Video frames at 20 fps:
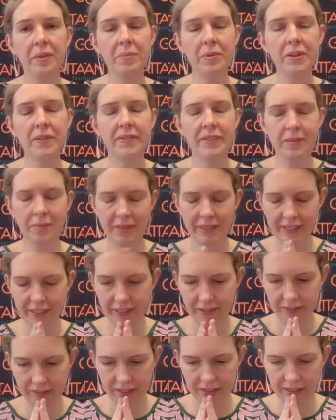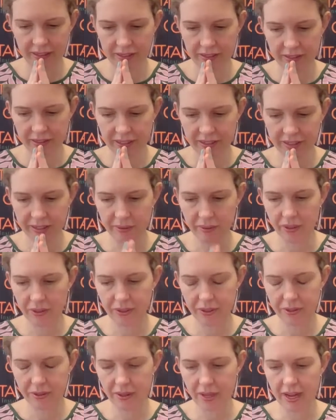the moves themselves, as you
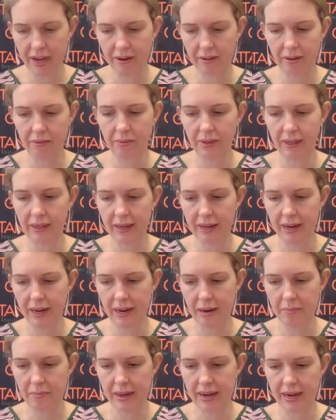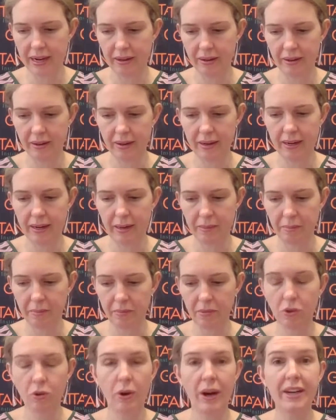allude to there, are really about
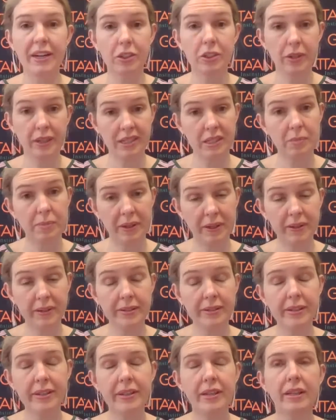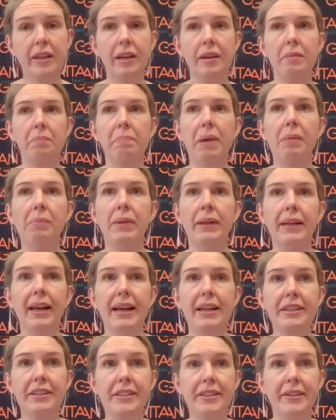greater transparency and
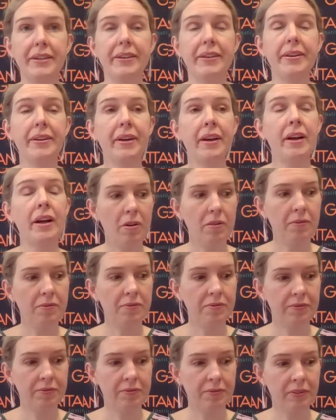publication of